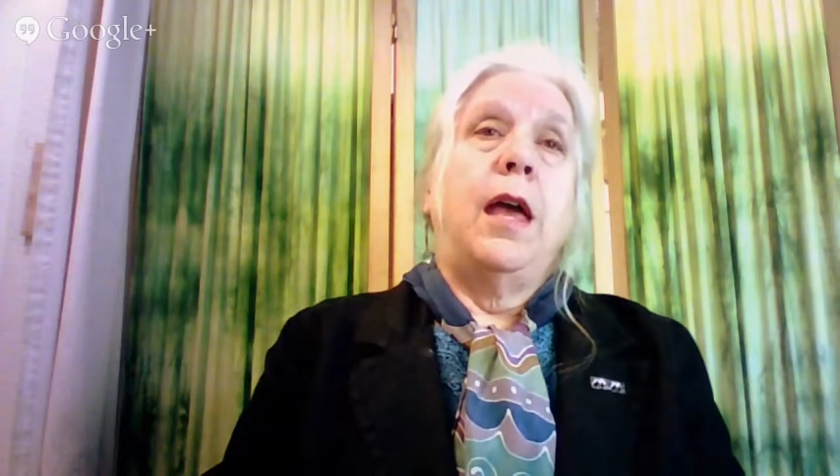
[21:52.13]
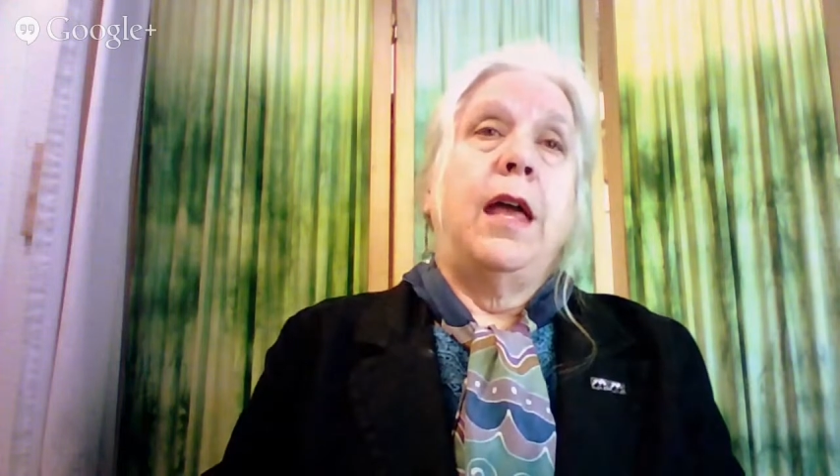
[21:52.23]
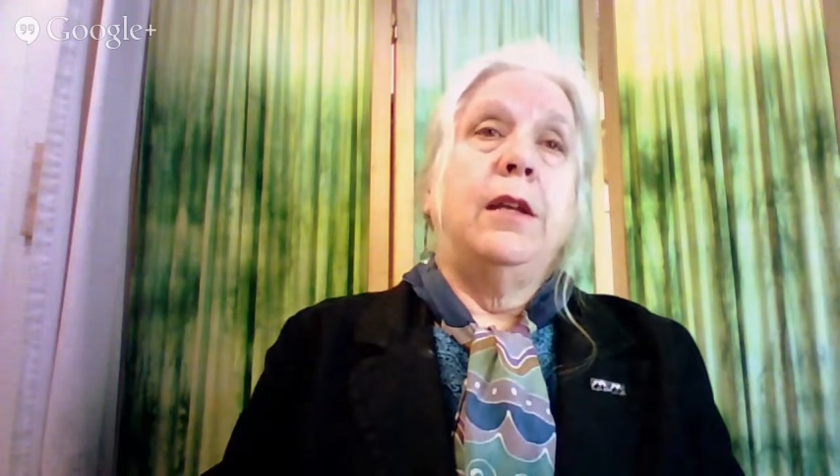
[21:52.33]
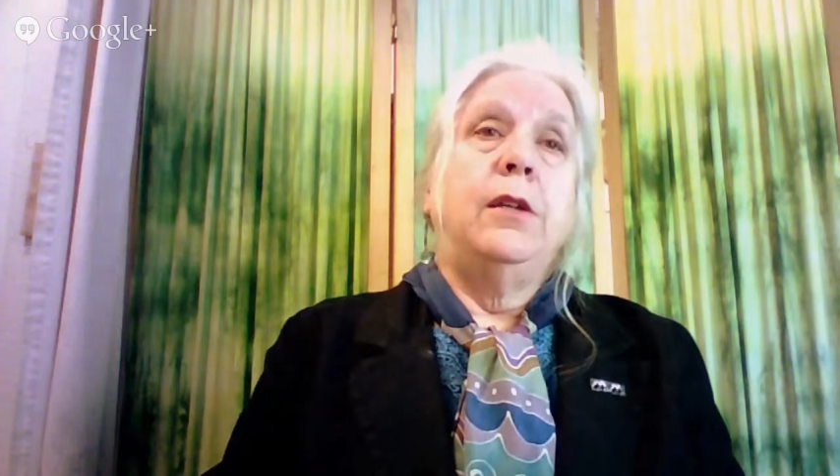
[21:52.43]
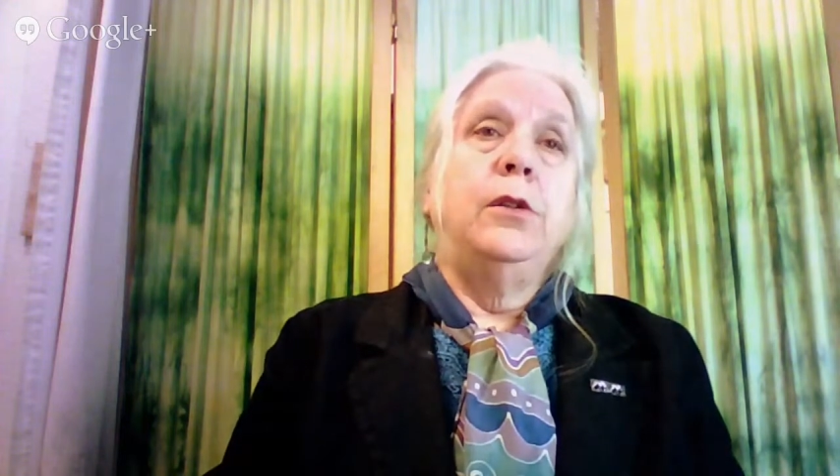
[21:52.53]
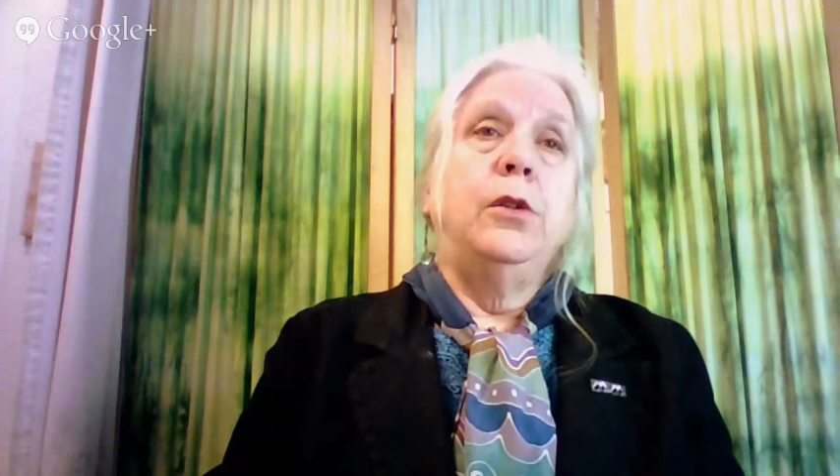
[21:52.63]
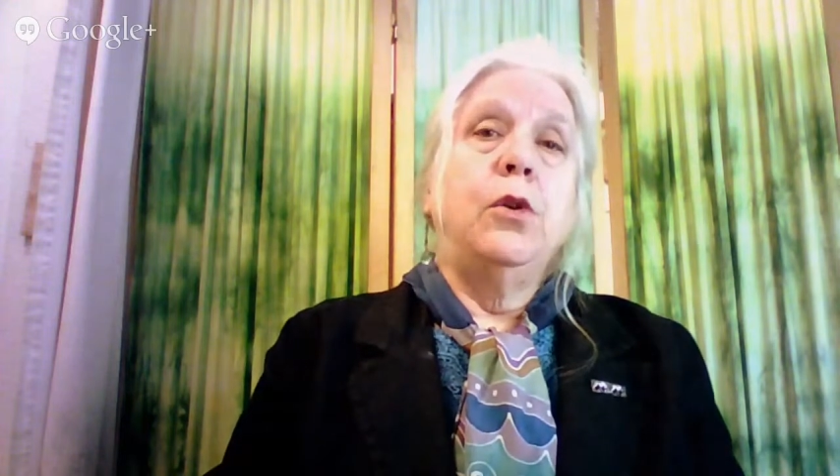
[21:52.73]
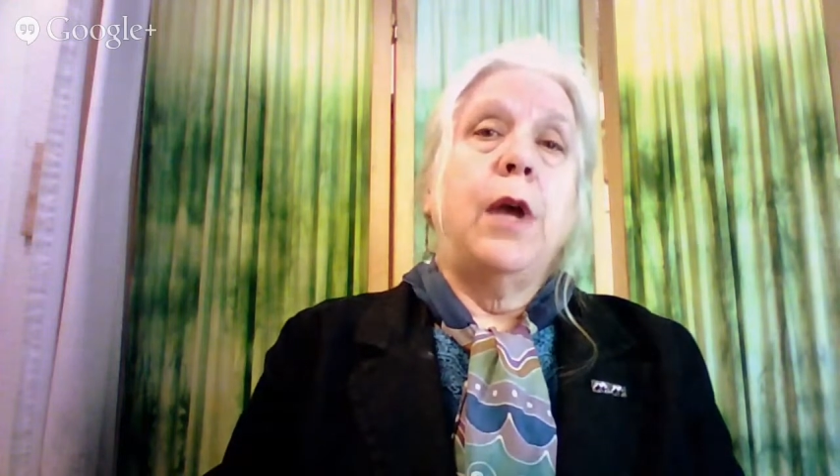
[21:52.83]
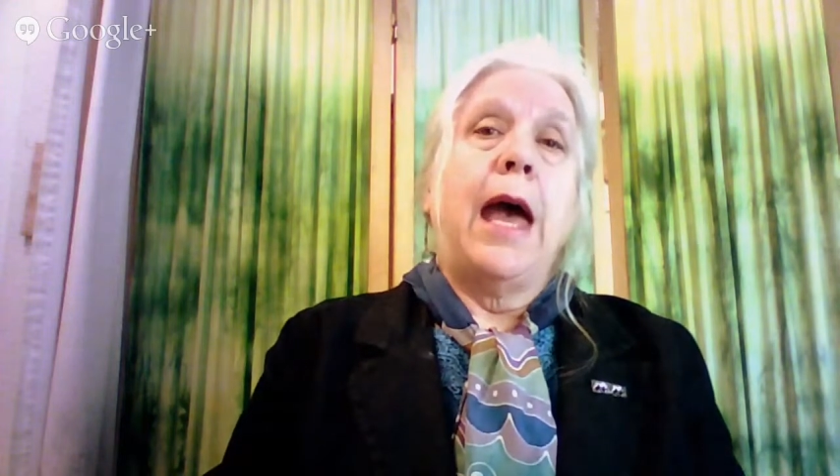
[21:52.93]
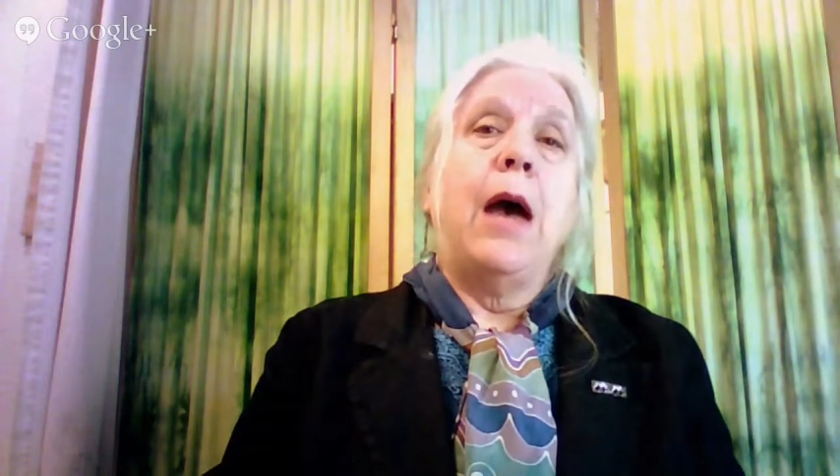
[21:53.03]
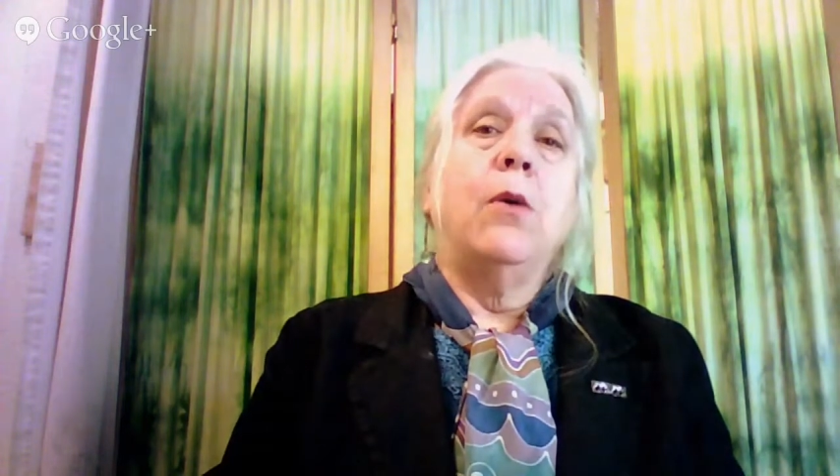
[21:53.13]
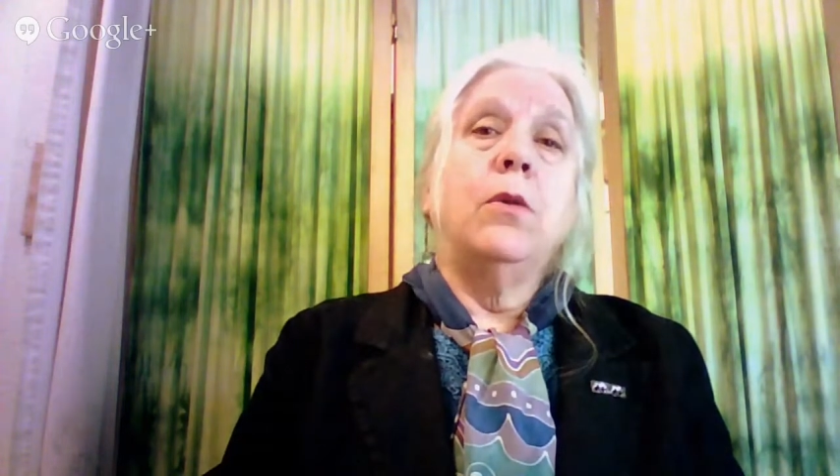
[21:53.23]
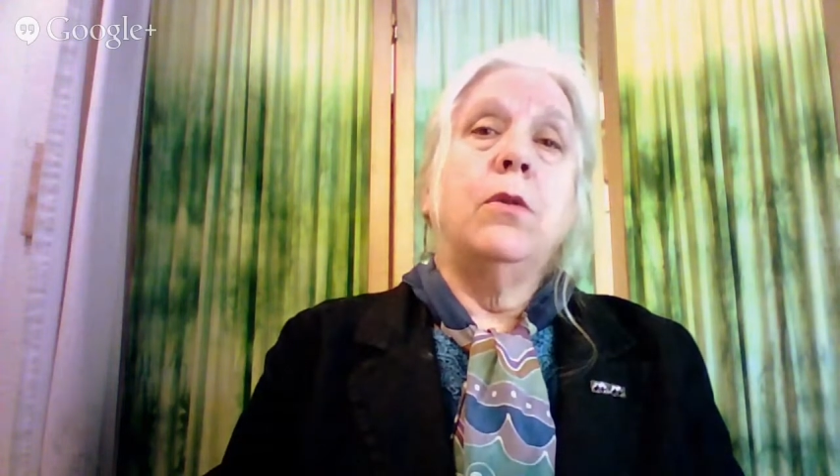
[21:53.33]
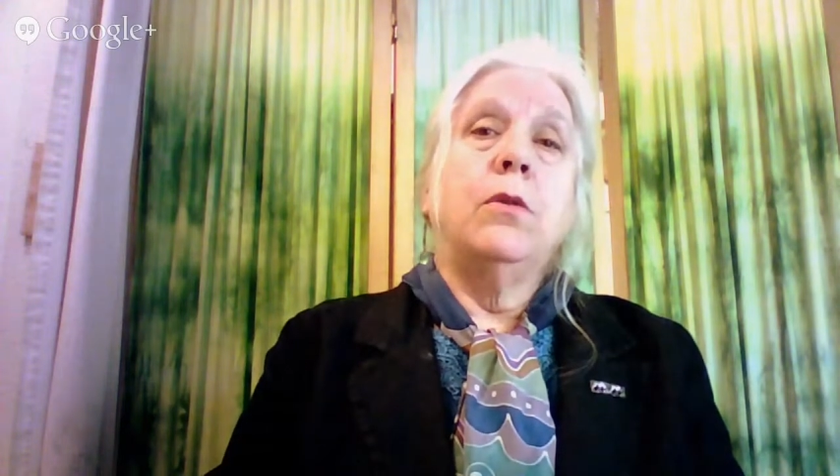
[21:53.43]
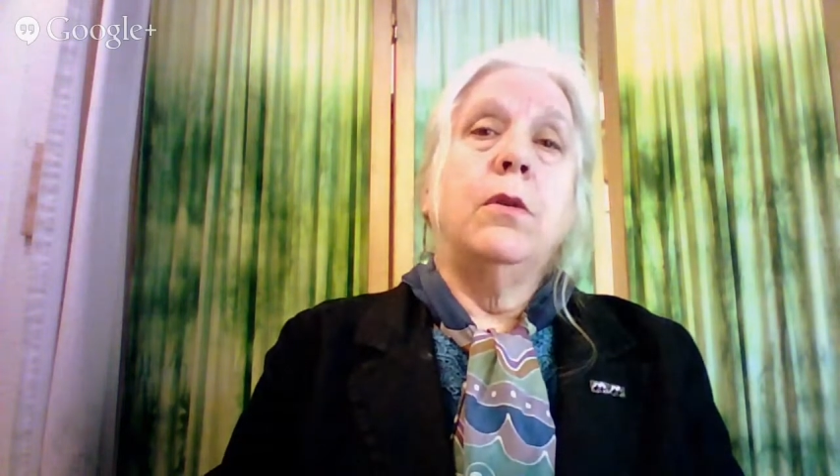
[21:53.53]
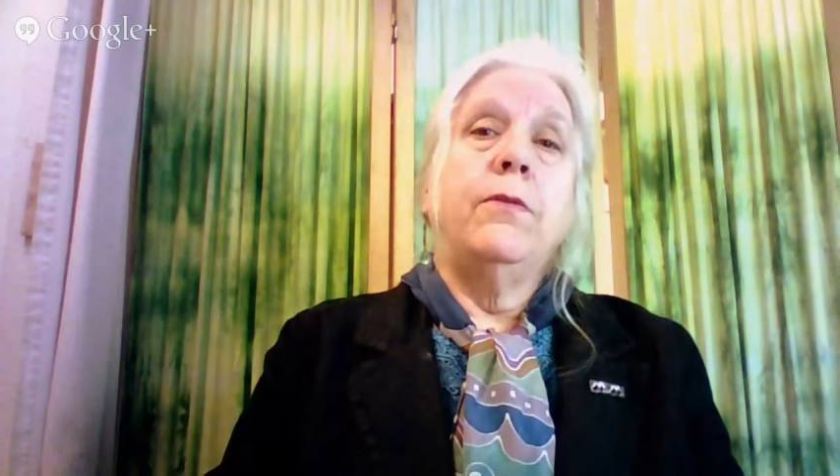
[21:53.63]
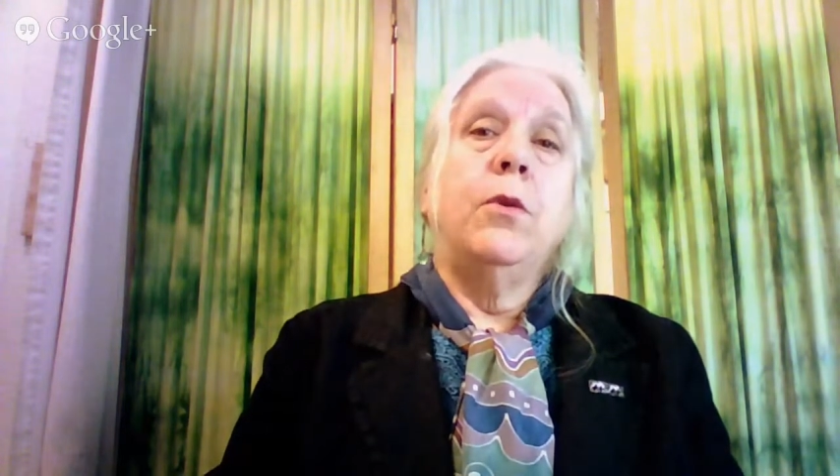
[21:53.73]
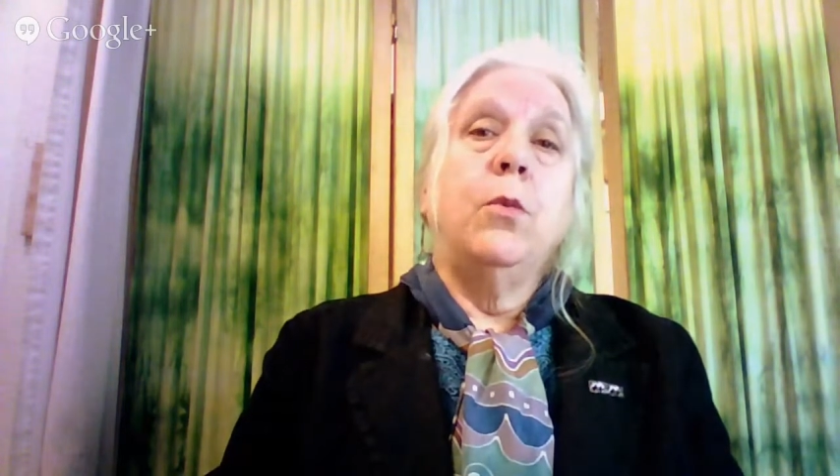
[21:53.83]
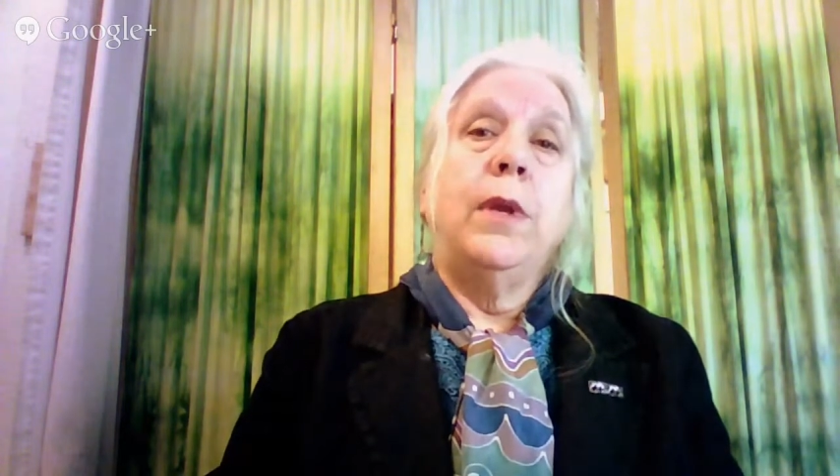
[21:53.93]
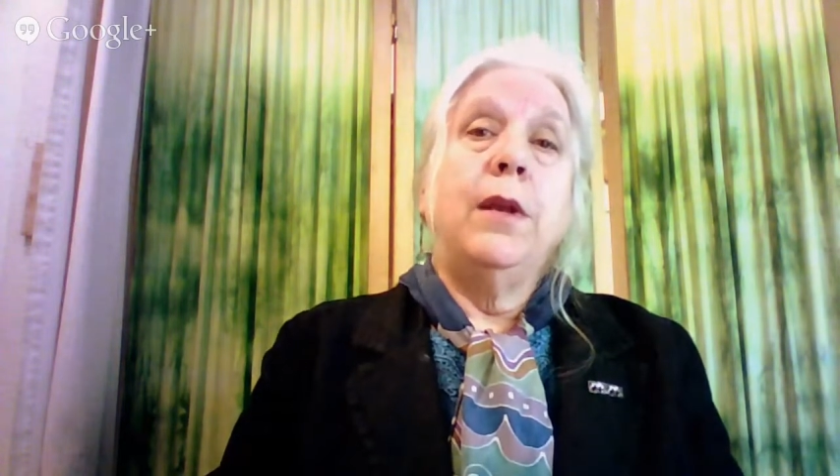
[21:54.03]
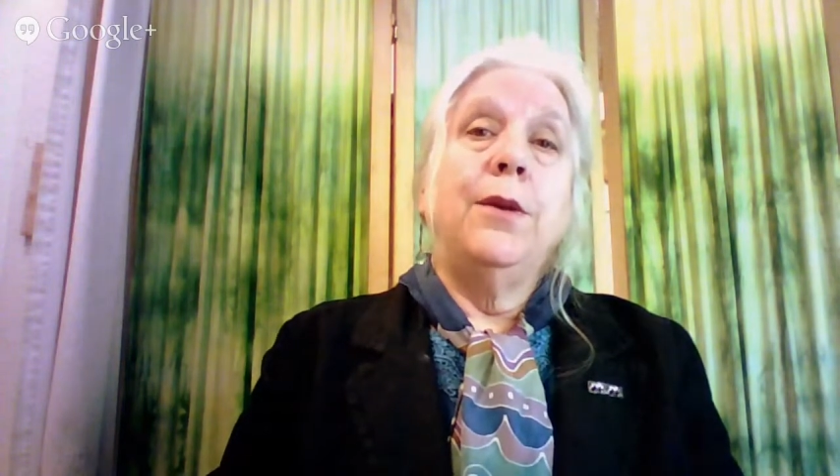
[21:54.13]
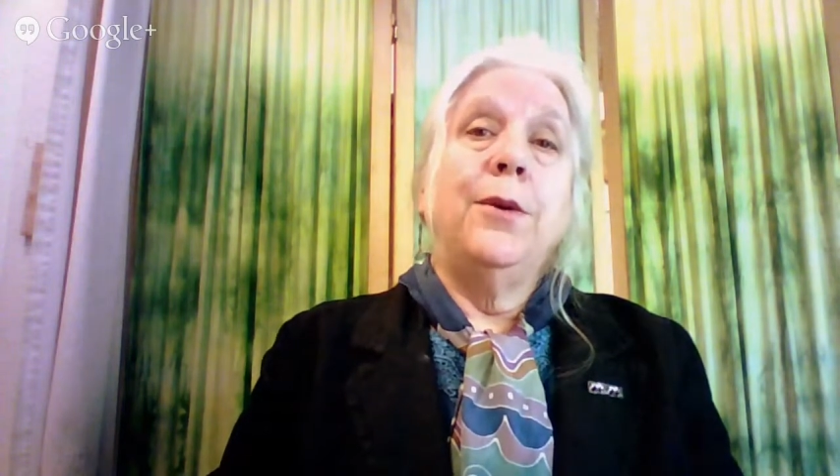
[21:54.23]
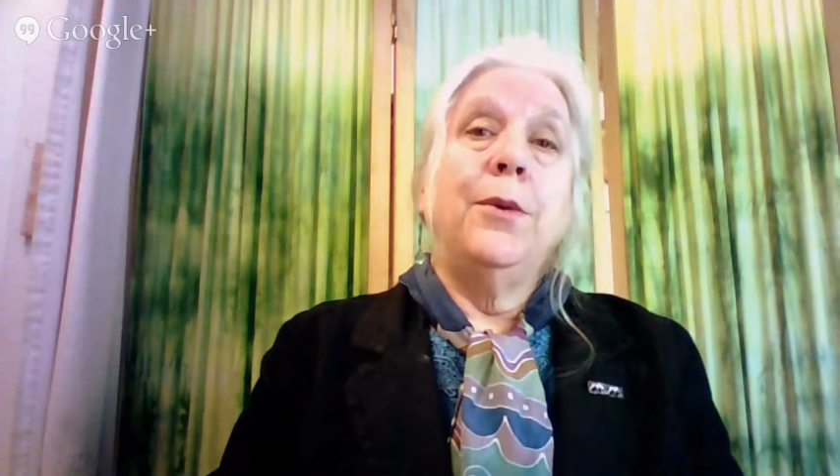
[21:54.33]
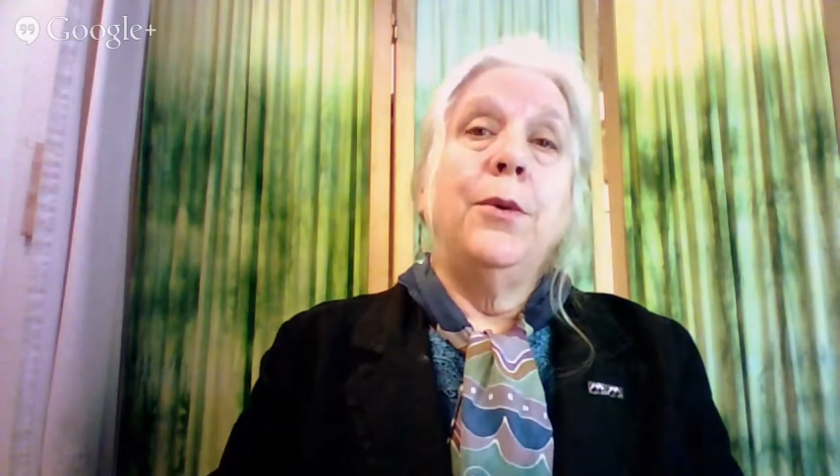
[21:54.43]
and look out of your window